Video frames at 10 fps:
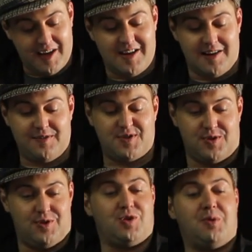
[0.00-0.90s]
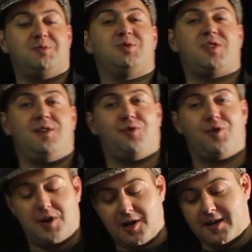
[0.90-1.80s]
lucky enough to adopt Maschine
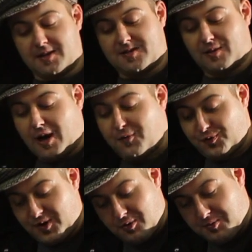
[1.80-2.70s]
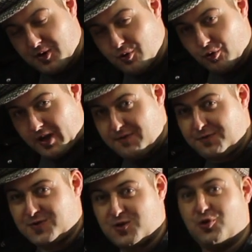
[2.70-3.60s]
very early in its life, it'll be called
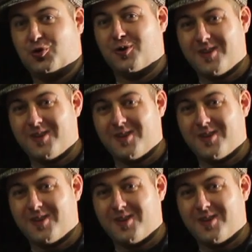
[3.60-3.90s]
F two.